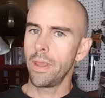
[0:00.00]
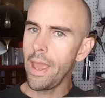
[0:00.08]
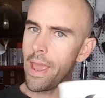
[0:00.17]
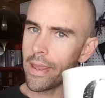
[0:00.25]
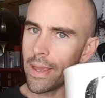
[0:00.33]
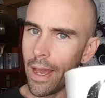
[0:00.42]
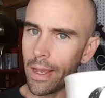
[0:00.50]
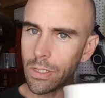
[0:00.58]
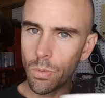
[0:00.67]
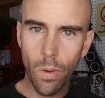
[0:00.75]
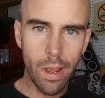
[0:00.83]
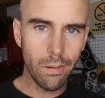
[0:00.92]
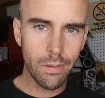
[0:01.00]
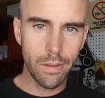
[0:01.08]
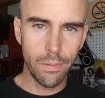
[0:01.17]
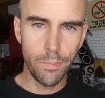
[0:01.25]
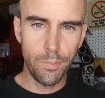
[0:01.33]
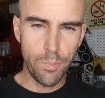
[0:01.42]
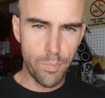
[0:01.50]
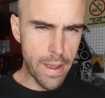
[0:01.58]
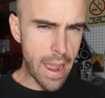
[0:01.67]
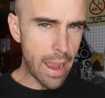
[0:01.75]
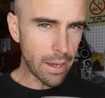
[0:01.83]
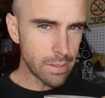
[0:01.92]
Hey guys, welcome
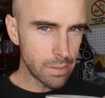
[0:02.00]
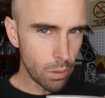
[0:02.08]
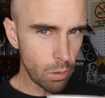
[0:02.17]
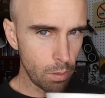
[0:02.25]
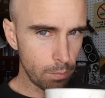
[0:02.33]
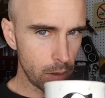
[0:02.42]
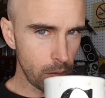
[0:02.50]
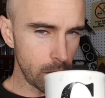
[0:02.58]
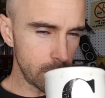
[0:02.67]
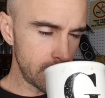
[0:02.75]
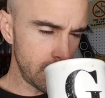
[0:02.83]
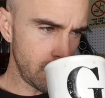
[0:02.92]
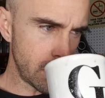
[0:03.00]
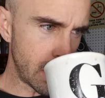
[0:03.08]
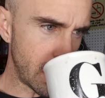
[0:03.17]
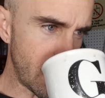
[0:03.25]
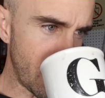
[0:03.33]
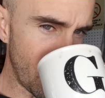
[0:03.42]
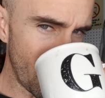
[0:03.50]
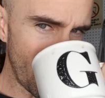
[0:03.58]
back. So I'm going to